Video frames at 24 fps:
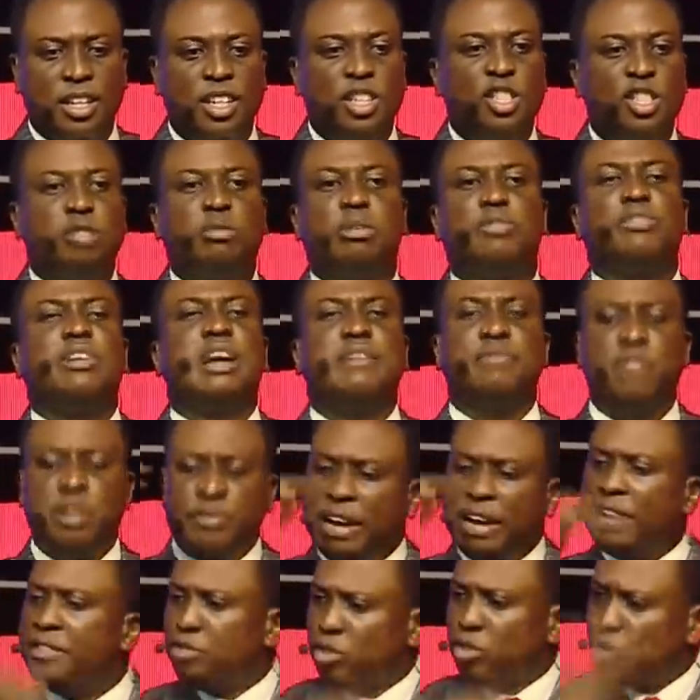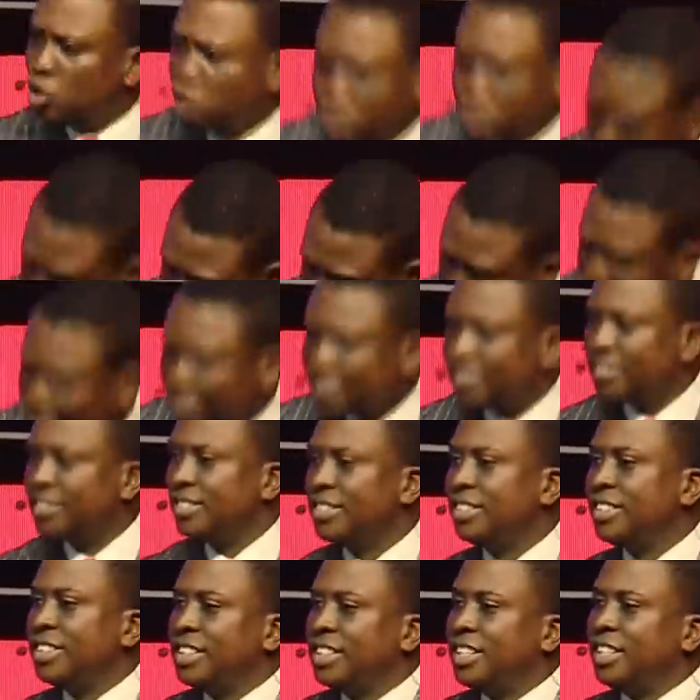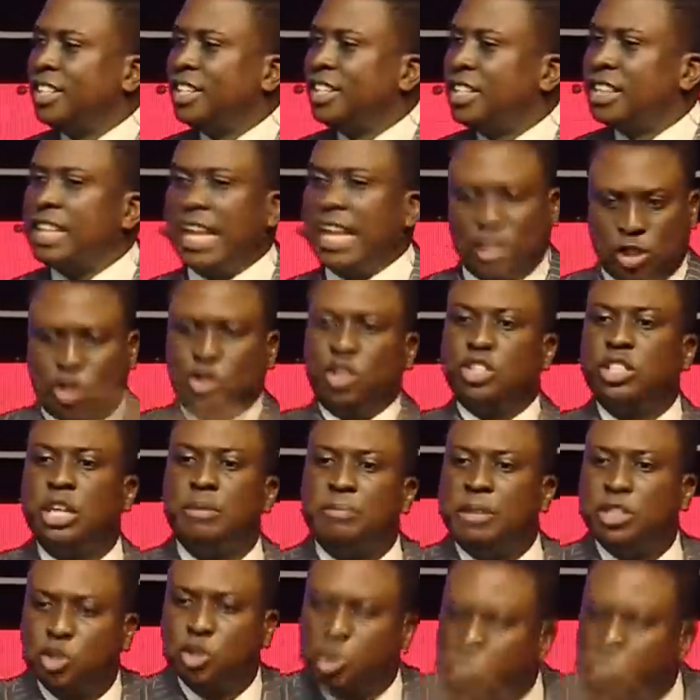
Some of you have never even thought that such amount